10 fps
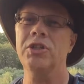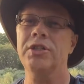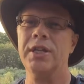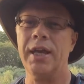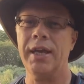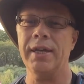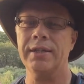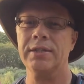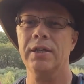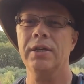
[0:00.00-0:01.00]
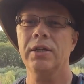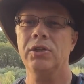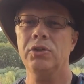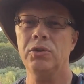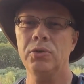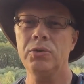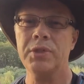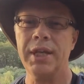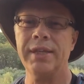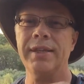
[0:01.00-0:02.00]
takes you
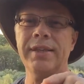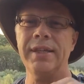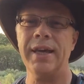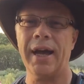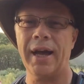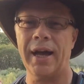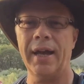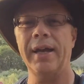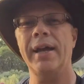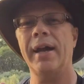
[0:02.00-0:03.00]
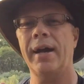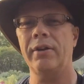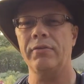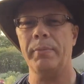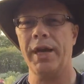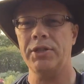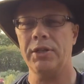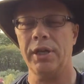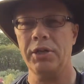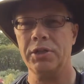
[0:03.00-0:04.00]
taking the I out of
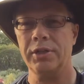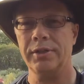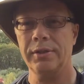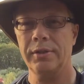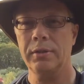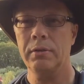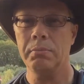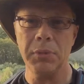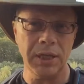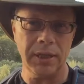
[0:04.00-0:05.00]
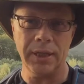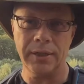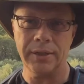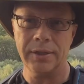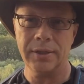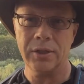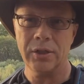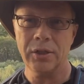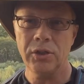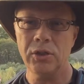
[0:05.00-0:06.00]
imagination, meaning
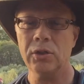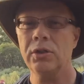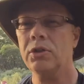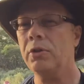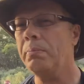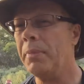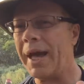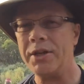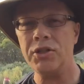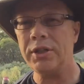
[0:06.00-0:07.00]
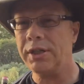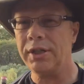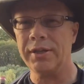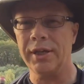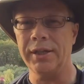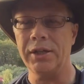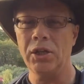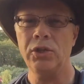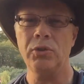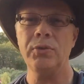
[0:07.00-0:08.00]
to imagine anything,
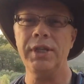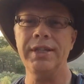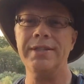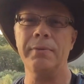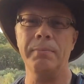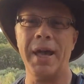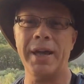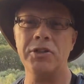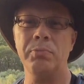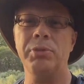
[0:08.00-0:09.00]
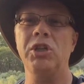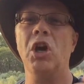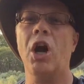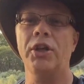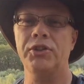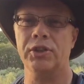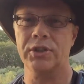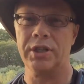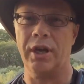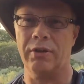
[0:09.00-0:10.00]
you need to imagine beyond
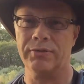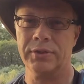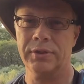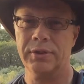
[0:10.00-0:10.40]
yourself,